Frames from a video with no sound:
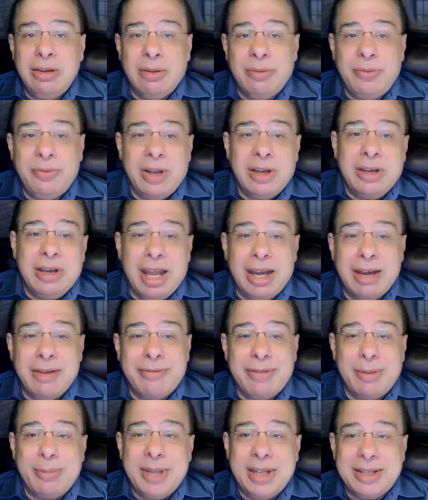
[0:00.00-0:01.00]
you'll find none
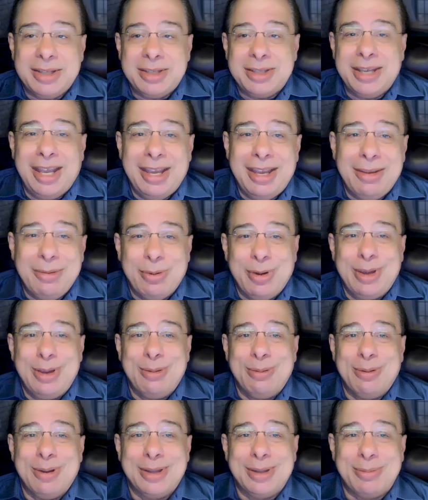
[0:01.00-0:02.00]
of them that say what
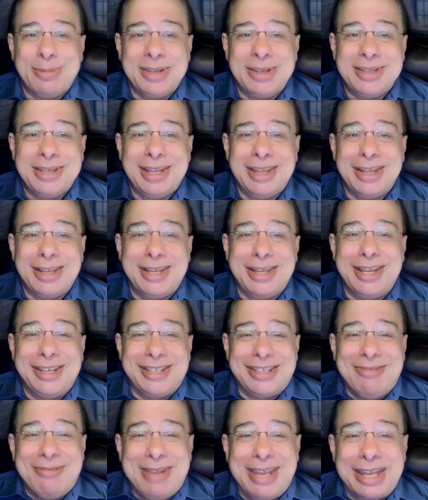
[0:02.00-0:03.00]
you want them to say. That
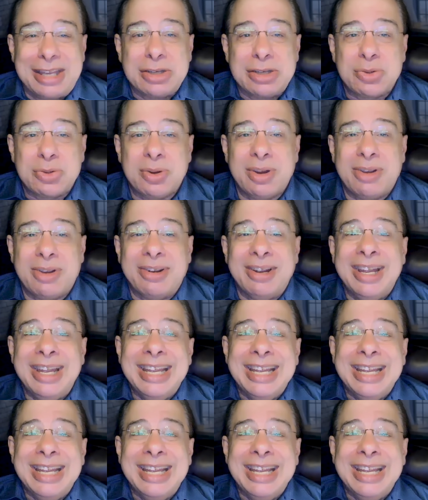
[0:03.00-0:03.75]
doesn't make it true.